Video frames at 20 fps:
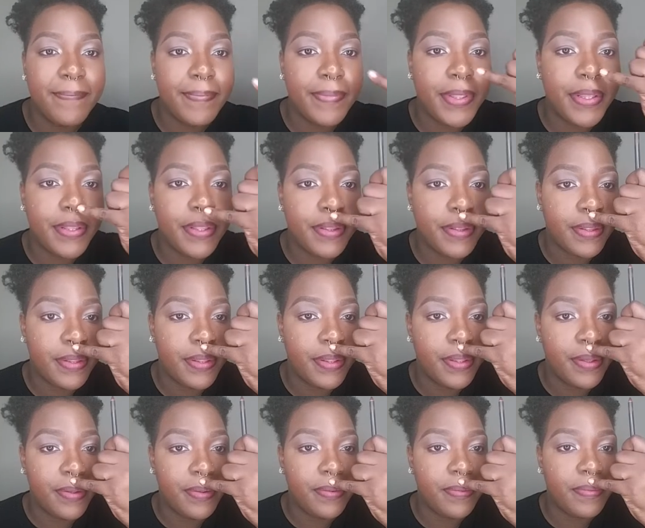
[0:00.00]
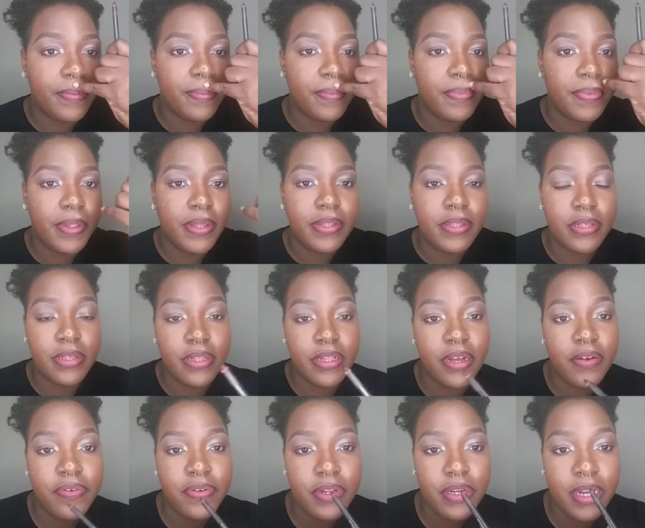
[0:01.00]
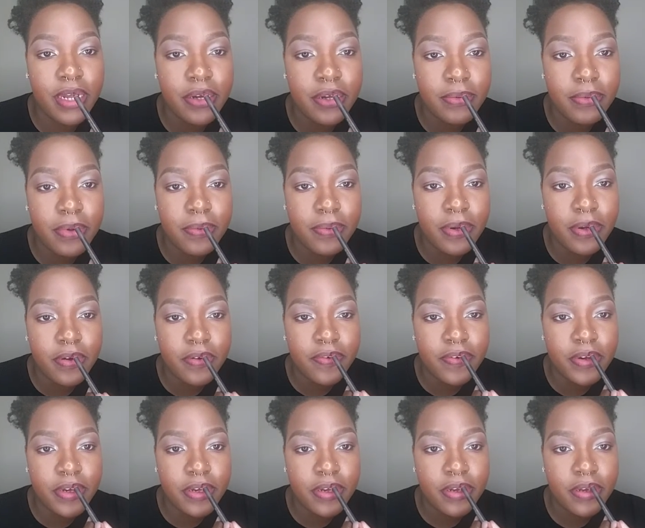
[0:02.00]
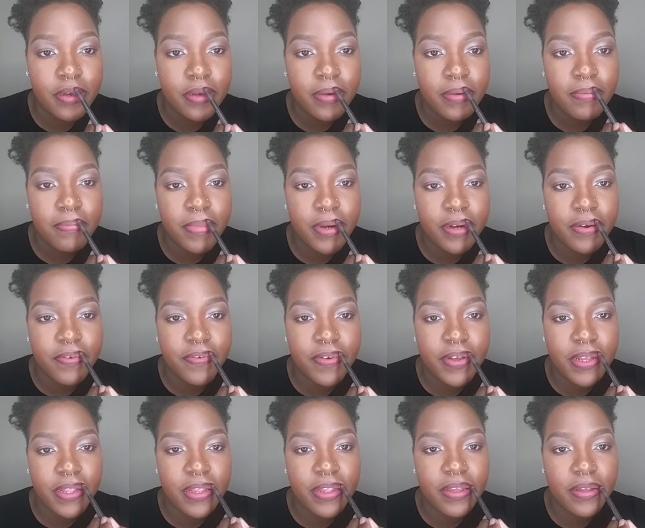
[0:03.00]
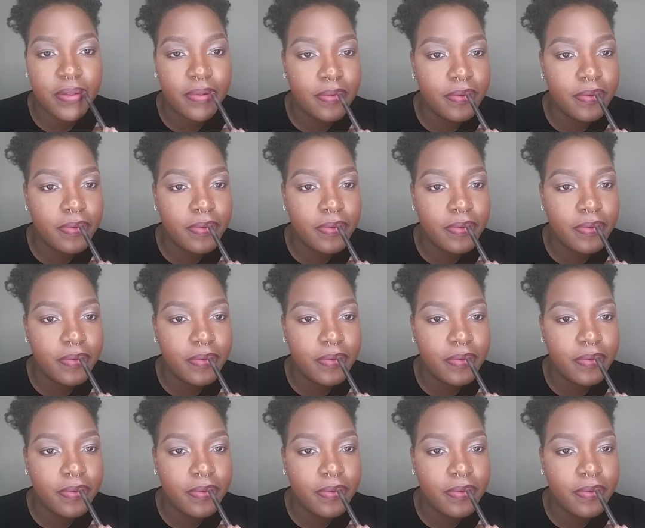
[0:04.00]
This is This is definitely not going to be perfect. Perfect.